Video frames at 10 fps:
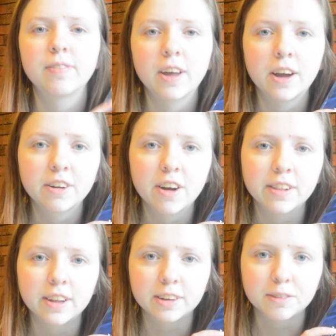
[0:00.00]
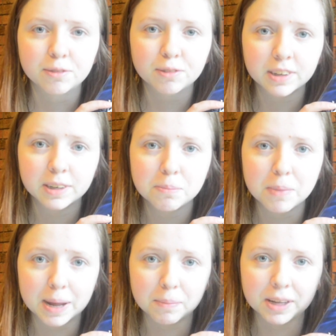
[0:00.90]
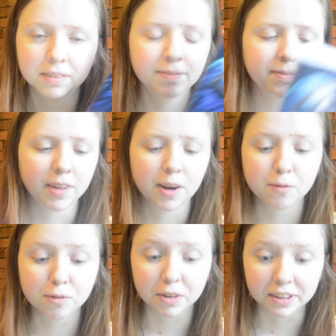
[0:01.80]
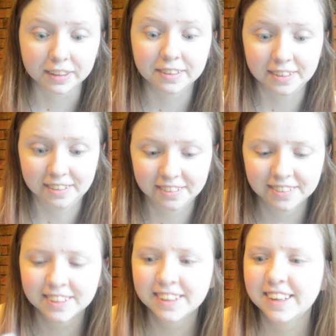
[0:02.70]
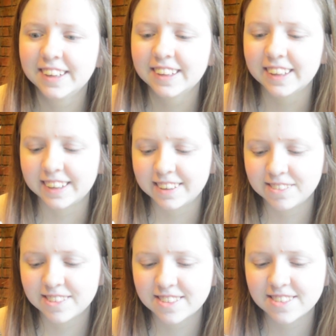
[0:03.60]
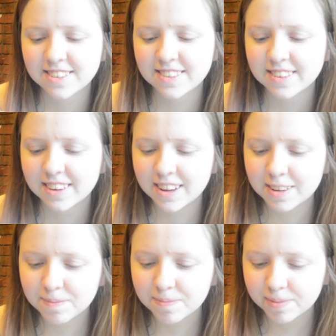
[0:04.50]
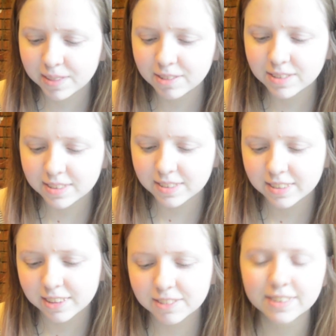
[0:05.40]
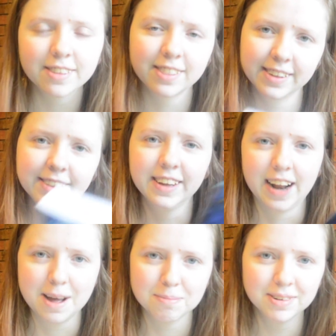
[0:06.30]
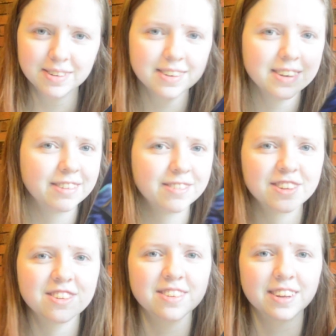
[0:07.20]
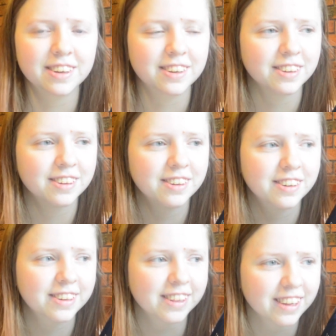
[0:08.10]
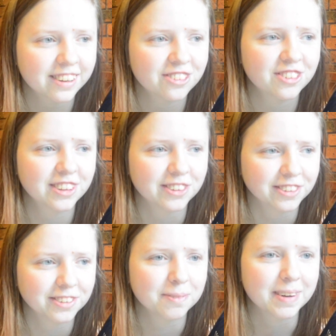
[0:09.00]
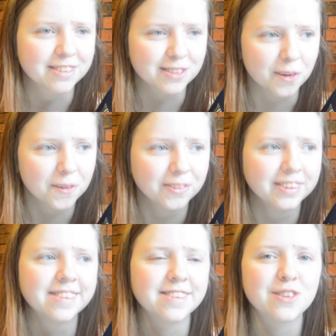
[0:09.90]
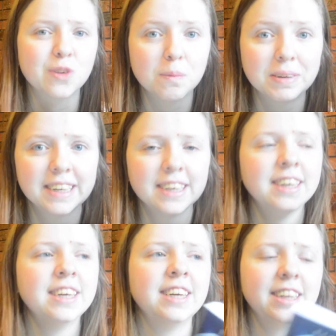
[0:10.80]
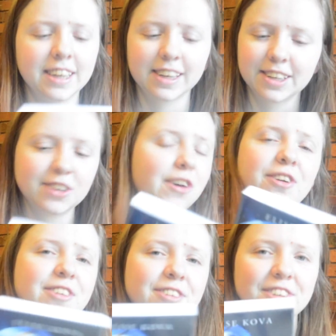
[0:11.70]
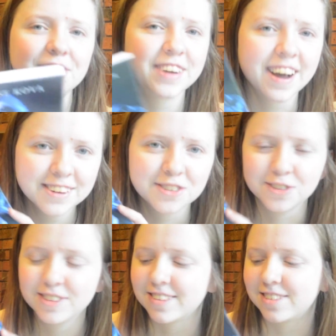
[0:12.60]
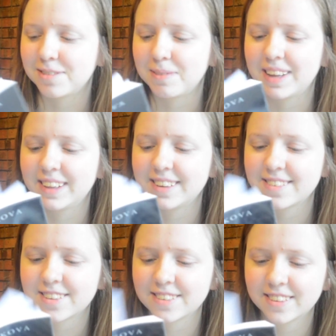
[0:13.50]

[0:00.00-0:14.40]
I cried like a freaking baby. I really did. Like, it was just, that was the thing that happened, and I was just like clutching onto my soul and sobbing. Like, no, you can't do this to me, Elise.